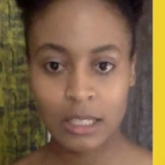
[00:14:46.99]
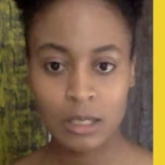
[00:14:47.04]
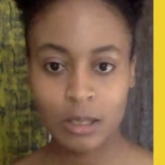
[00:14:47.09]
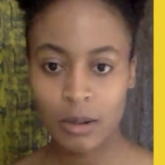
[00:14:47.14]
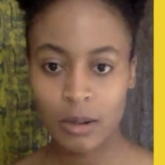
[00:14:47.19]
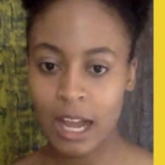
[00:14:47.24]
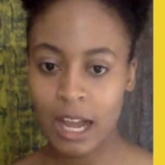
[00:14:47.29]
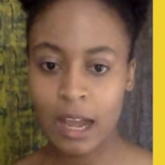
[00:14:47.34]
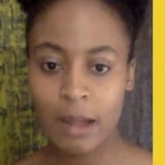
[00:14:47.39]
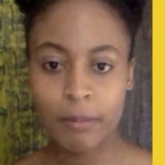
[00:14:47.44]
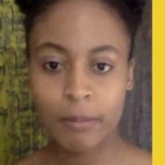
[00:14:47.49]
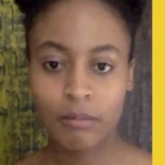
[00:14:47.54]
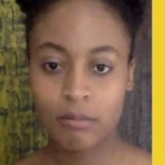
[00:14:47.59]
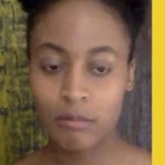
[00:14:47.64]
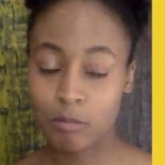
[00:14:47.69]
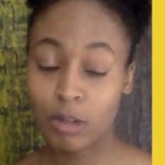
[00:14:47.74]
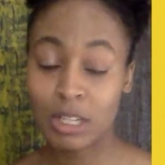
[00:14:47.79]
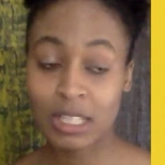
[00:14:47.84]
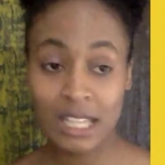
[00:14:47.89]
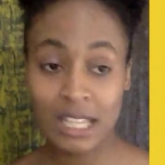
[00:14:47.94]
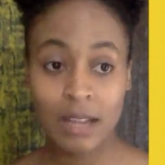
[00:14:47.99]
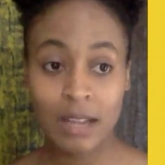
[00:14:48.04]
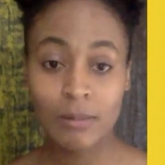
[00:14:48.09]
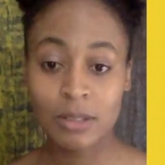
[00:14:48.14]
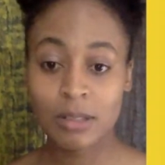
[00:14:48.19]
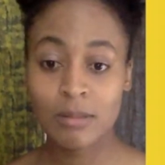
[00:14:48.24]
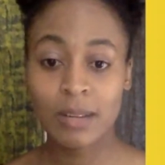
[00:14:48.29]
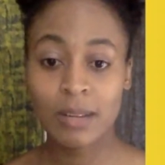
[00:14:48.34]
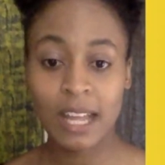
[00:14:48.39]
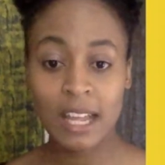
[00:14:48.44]
So I was
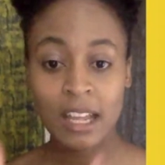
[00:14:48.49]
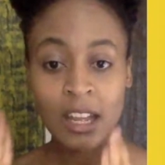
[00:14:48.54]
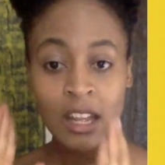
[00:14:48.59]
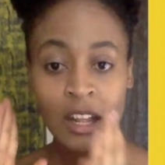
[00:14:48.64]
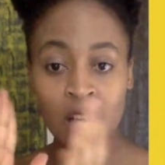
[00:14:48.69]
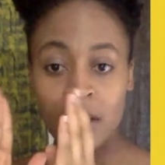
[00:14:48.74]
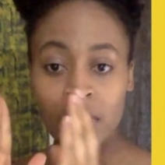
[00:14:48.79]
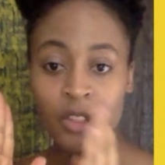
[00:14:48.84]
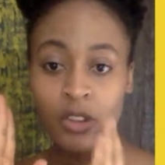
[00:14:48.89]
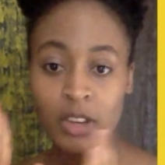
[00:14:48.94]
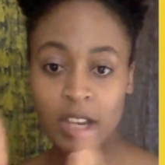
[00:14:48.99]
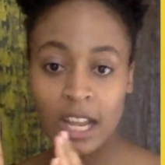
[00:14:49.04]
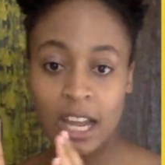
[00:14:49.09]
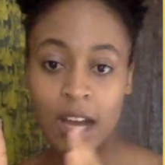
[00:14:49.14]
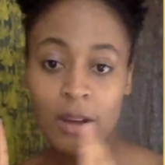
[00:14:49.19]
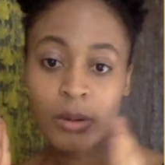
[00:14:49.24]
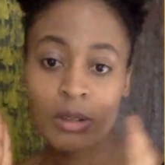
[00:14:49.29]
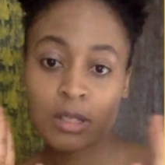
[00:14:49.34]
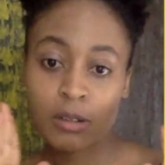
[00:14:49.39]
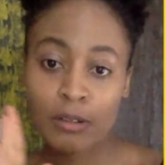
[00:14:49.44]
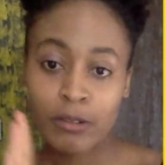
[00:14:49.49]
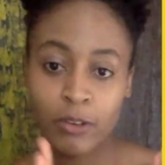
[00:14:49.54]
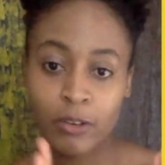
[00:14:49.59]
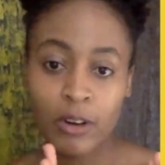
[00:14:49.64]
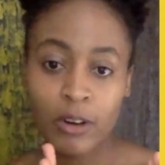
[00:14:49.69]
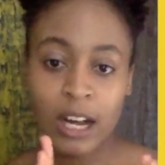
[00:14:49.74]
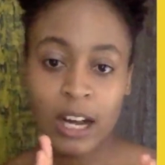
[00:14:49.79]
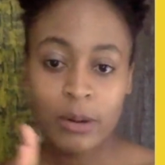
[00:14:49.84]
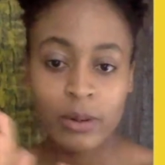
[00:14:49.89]
able to like three hours to four